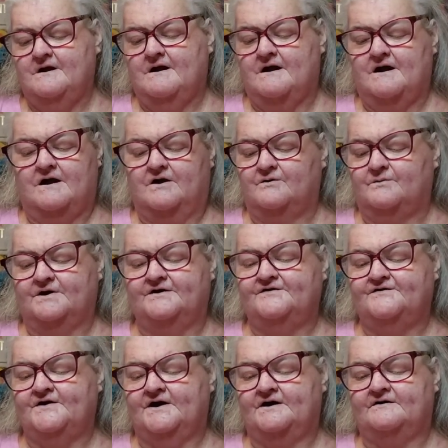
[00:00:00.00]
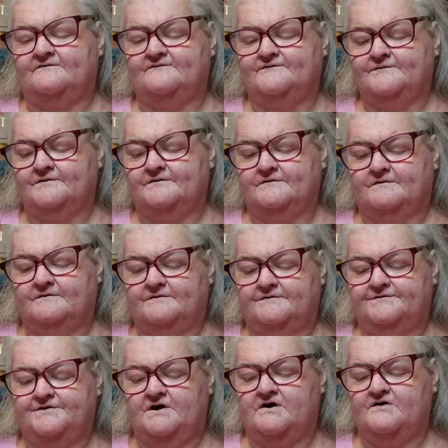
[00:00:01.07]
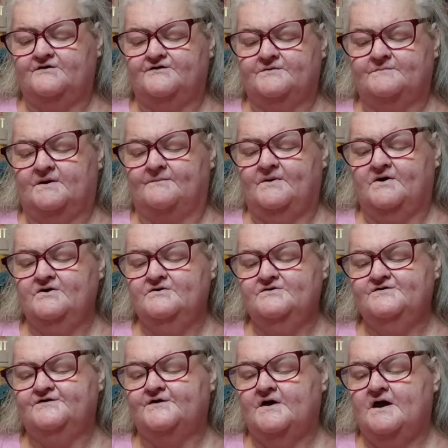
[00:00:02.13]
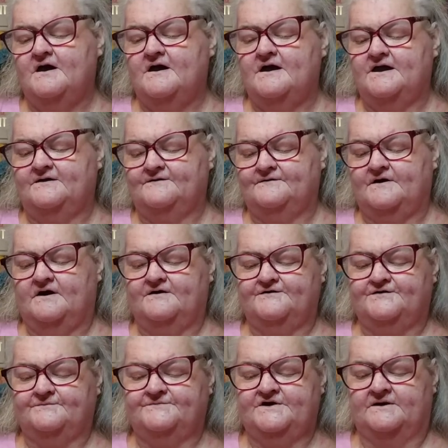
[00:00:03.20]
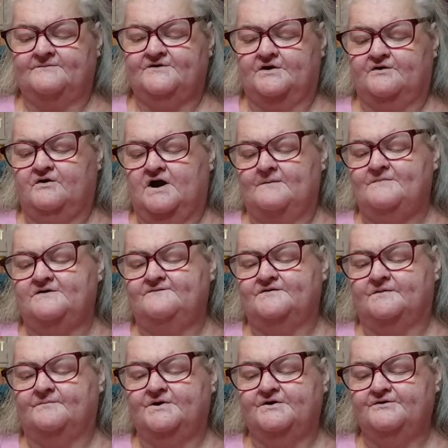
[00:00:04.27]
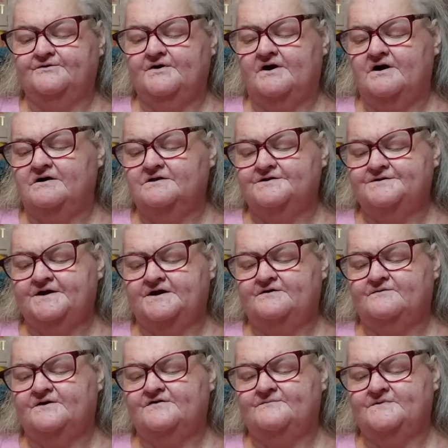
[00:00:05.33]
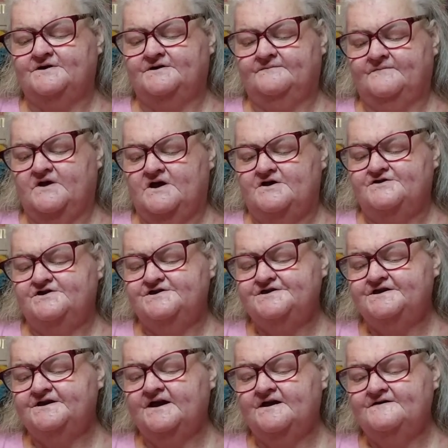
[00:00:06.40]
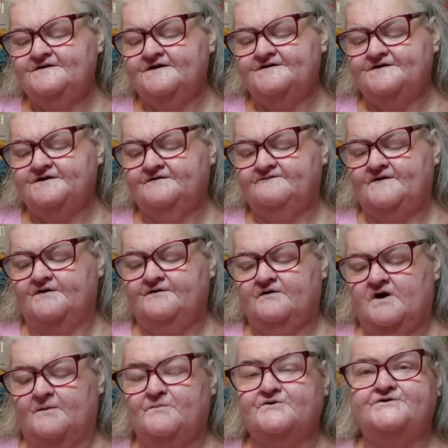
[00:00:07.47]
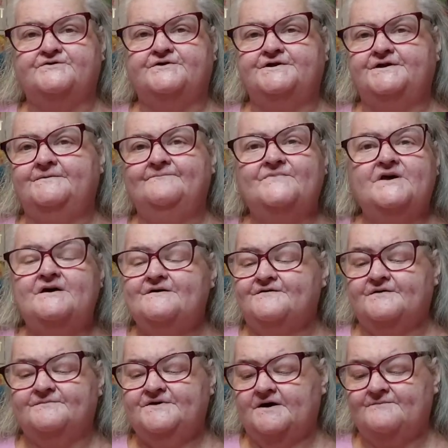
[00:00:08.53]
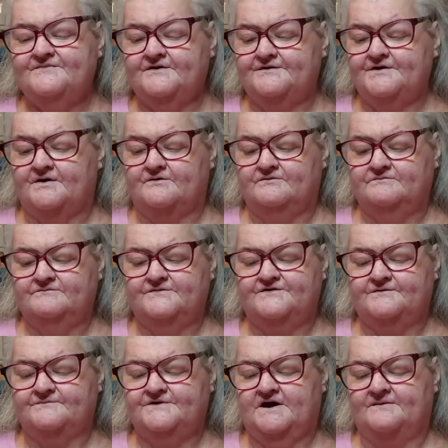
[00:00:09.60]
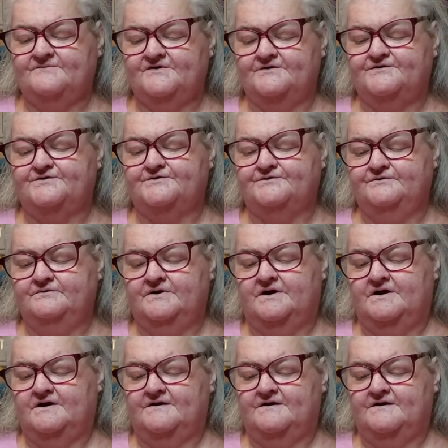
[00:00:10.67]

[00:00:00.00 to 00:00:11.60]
I always have dolls in my purse. Sometimes I grab even a bigger doll and take with me, just in case I see a photo opportunity. Sometimes I don't. Sometimes I do.